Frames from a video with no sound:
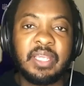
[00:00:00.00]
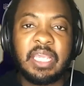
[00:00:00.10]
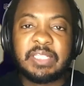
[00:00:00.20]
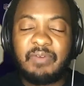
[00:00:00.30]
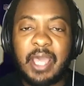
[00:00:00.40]

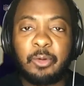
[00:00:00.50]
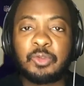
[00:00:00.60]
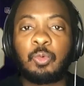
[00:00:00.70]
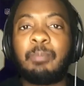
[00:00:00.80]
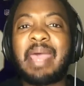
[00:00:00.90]
his
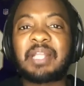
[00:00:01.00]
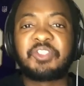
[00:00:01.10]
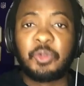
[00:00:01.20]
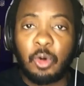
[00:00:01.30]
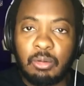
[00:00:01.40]
vitals were
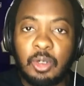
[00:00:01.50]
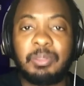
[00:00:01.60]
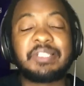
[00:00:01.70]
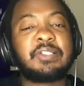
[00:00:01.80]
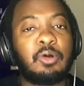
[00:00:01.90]
back to normal
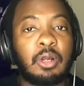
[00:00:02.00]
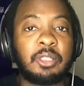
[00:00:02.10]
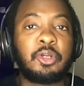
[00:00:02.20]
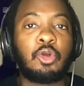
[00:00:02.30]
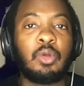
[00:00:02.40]
but still
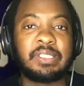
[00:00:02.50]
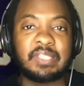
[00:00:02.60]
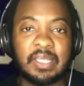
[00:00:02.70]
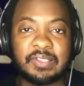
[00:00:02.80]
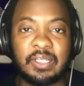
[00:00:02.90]
undergoing
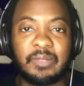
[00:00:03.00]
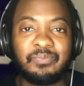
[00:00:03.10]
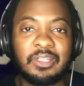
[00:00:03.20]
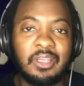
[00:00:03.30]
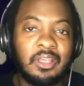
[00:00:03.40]
testing.